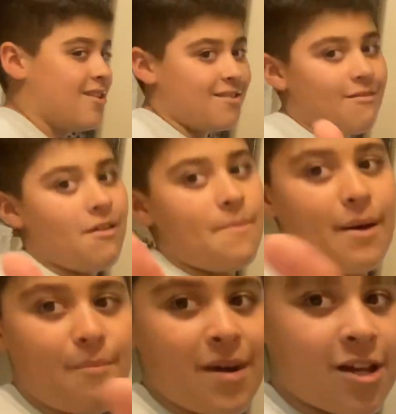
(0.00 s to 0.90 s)
don't worry
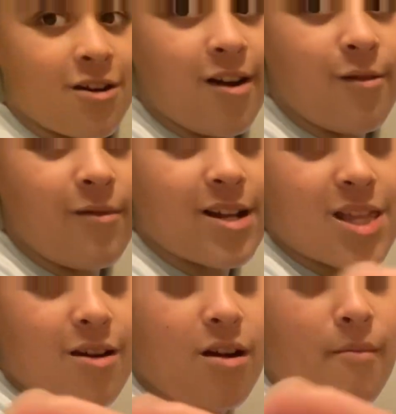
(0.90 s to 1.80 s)
about my cut right
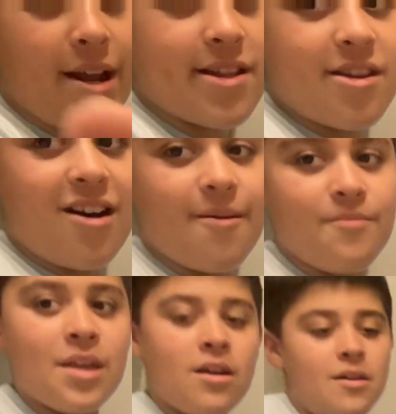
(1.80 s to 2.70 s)
there on my
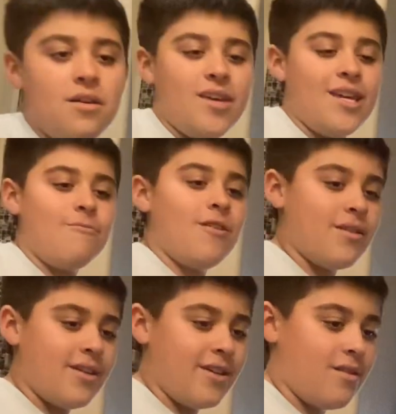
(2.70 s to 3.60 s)
thumb. It
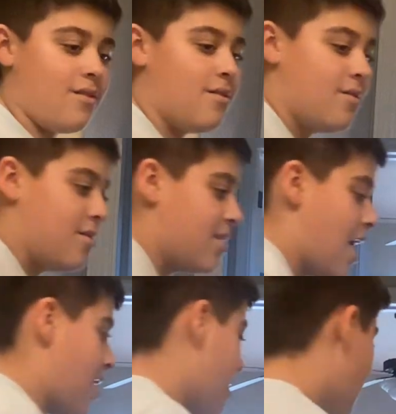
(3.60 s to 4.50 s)
will heal. Yeah.